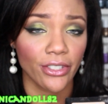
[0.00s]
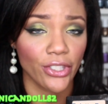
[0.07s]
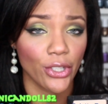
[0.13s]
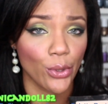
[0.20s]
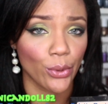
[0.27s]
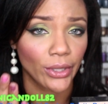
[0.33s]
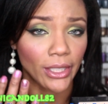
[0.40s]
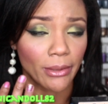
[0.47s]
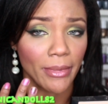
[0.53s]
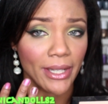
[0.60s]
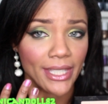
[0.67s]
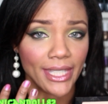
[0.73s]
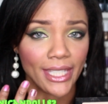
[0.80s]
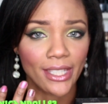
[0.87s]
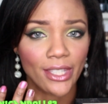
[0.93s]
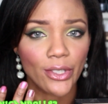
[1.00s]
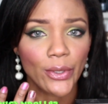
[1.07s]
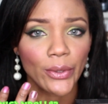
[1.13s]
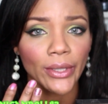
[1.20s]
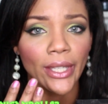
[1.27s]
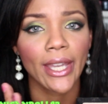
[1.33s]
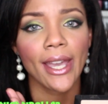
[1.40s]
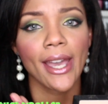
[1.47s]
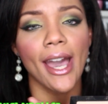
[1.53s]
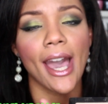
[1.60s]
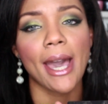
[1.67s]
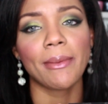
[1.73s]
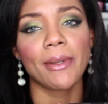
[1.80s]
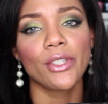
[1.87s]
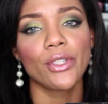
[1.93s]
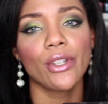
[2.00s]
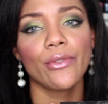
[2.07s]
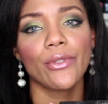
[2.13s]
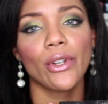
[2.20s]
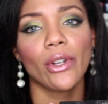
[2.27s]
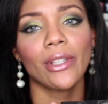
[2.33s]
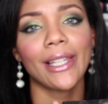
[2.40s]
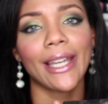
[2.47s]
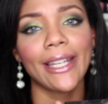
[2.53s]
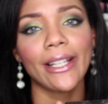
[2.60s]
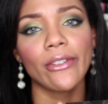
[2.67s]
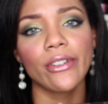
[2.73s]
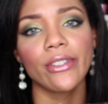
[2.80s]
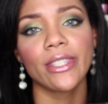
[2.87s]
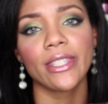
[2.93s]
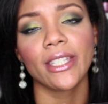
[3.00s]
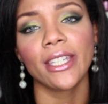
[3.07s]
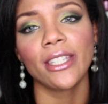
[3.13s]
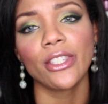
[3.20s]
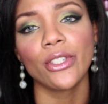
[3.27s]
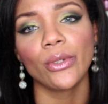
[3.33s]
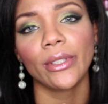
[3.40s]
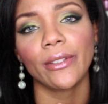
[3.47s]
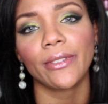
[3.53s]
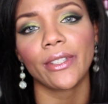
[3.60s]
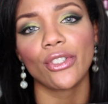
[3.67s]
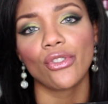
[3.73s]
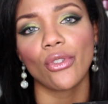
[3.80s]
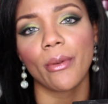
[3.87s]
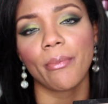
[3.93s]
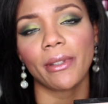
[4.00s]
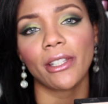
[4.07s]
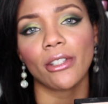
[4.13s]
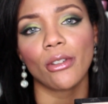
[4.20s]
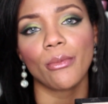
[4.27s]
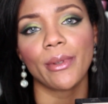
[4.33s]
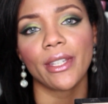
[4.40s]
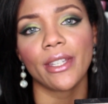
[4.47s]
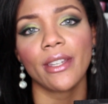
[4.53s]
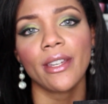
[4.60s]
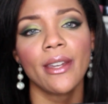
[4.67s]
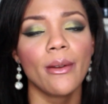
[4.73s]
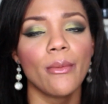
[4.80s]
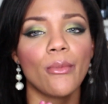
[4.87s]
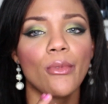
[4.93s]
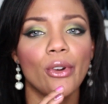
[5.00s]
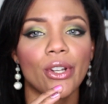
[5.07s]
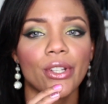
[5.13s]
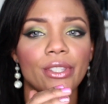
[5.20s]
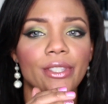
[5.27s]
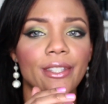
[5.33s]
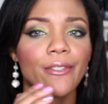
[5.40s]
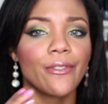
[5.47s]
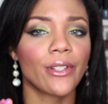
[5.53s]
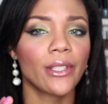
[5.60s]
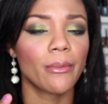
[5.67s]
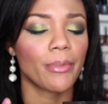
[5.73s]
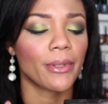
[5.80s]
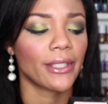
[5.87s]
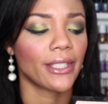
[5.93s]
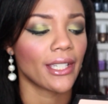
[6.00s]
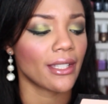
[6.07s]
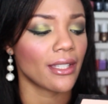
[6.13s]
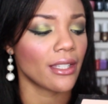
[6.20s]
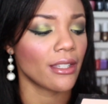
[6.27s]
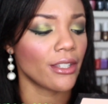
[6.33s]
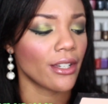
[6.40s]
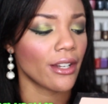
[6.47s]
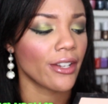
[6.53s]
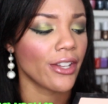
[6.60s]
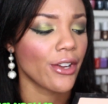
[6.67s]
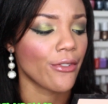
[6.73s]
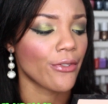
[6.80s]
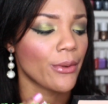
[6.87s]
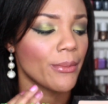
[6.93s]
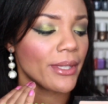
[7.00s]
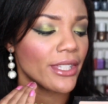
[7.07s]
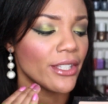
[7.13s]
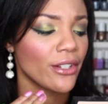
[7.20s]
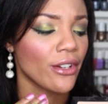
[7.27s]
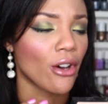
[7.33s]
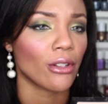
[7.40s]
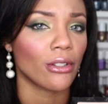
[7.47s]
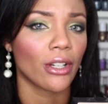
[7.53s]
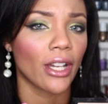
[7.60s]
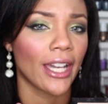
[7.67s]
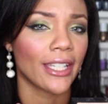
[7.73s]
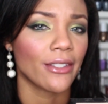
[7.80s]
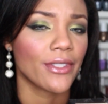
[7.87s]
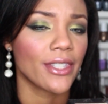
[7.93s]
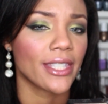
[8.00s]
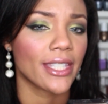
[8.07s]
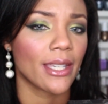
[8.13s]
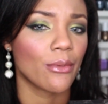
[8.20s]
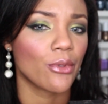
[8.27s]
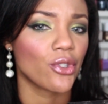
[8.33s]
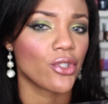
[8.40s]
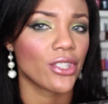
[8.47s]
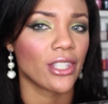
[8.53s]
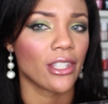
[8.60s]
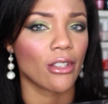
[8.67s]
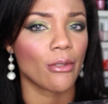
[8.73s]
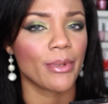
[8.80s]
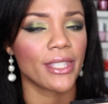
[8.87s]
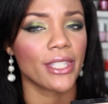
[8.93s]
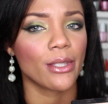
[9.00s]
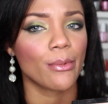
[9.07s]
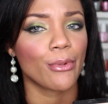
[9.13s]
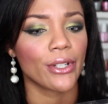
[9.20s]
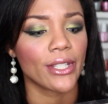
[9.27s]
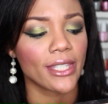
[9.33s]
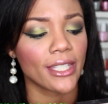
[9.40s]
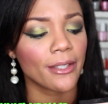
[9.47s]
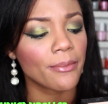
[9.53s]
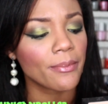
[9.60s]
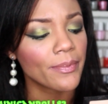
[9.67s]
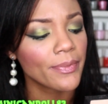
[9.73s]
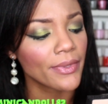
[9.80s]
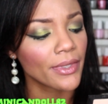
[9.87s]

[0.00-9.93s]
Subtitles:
tone on my skin tone. I'm not sure if you're a lighter skin tone, if they show up a little bit more different, but here for me they all look kind of the same, which is a little bit disappointing.